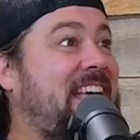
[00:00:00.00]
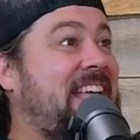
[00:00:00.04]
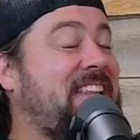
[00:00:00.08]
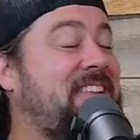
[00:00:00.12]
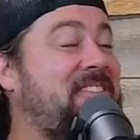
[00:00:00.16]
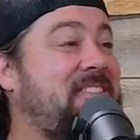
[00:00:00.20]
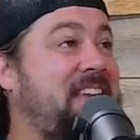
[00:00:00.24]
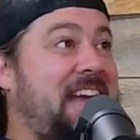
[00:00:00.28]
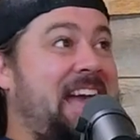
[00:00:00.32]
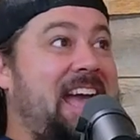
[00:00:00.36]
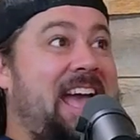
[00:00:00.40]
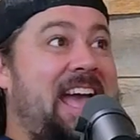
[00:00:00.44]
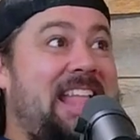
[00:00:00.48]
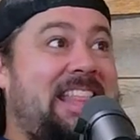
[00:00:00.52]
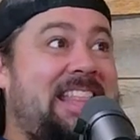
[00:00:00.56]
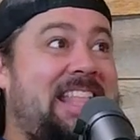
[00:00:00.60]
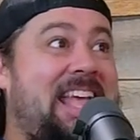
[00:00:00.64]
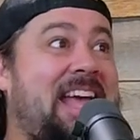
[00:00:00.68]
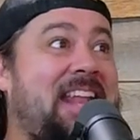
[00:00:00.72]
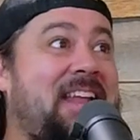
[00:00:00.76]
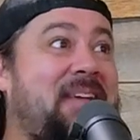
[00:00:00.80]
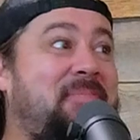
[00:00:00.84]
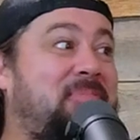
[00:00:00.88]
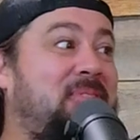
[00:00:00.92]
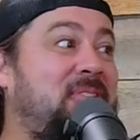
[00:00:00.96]
and you add
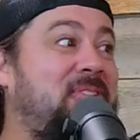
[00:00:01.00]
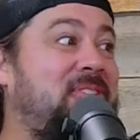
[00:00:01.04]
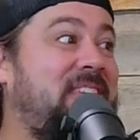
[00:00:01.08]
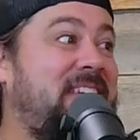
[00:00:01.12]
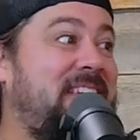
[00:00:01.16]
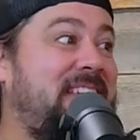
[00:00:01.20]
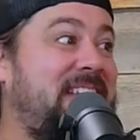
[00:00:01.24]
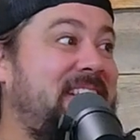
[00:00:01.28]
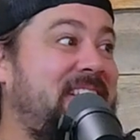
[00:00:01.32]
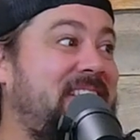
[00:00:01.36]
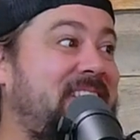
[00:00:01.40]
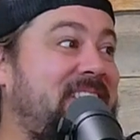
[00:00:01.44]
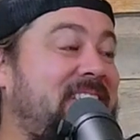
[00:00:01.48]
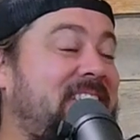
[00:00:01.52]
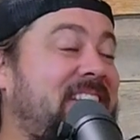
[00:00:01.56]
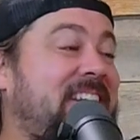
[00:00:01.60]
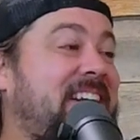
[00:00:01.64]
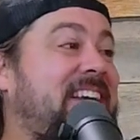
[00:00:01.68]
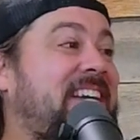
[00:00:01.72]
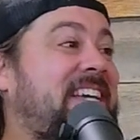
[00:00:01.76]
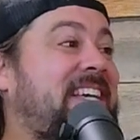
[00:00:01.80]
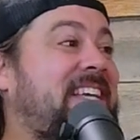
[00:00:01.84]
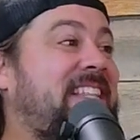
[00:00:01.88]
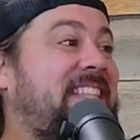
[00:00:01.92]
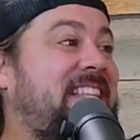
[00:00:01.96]
that up through the year,
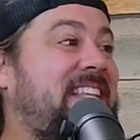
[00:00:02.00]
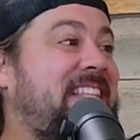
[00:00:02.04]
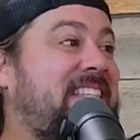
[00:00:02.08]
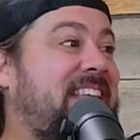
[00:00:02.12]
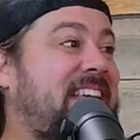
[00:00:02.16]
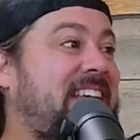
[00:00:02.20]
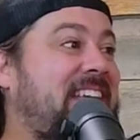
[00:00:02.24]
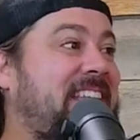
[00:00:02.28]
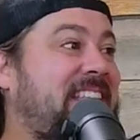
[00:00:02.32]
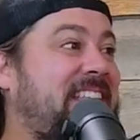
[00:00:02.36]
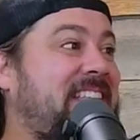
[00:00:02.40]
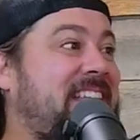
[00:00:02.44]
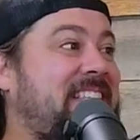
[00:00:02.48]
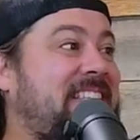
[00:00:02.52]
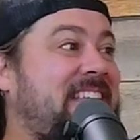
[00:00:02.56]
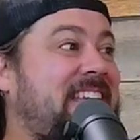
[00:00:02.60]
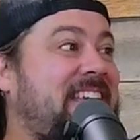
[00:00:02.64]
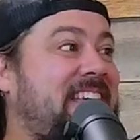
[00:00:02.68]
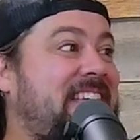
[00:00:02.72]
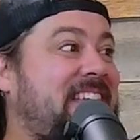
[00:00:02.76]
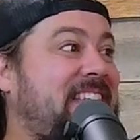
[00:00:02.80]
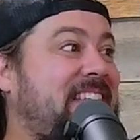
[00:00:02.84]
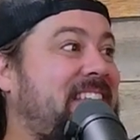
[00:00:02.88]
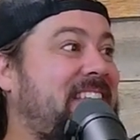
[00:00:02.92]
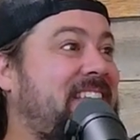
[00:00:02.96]
that's uh, like that's
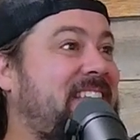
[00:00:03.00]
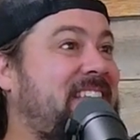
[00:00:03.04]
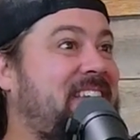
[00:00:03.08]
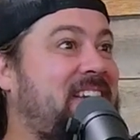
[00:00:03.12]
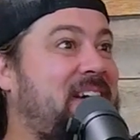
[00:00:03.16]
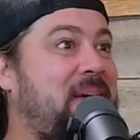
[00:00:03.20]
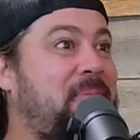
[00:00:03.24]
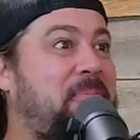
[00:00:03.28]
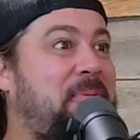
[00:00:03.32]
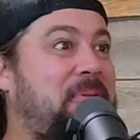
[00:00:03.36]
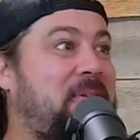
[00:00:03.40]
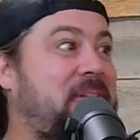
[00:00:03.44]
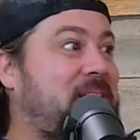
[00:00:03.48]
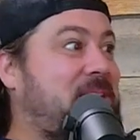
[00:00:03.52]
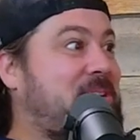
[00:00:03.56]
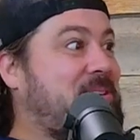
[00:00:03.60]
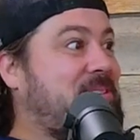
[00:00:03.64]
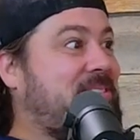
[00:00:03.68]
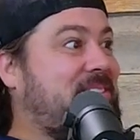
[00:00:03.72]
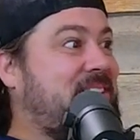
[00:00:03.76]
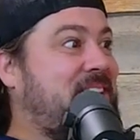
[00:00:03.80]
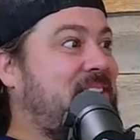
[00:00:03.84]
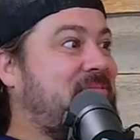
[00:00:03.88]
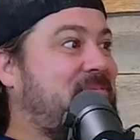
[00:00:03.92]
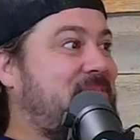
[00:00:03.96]
like a couple
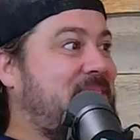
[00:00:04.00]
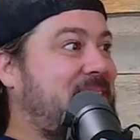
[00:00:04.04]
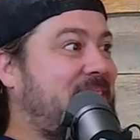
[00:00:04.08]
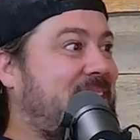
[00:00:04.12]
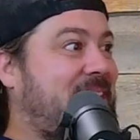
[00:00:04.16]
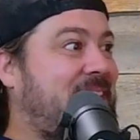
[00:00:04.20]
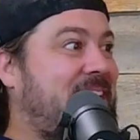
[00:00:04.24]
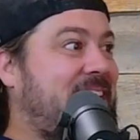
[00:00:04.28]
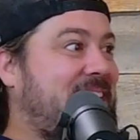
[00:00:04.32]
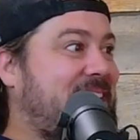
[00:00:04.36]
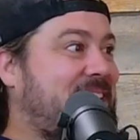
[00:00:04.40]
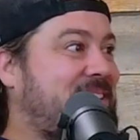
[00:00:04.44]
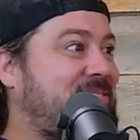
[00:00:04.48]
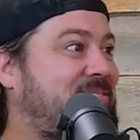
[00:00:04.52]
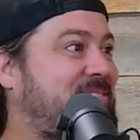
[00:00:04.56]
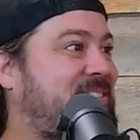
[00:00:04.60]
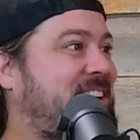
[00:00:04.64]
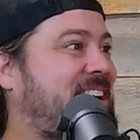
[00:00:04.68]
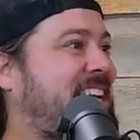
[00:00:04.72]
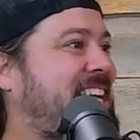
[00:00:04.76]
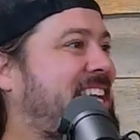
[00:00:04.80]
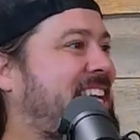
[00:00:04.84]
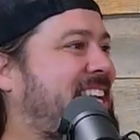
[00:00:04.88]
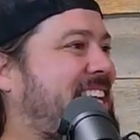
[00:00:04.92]
years off my life.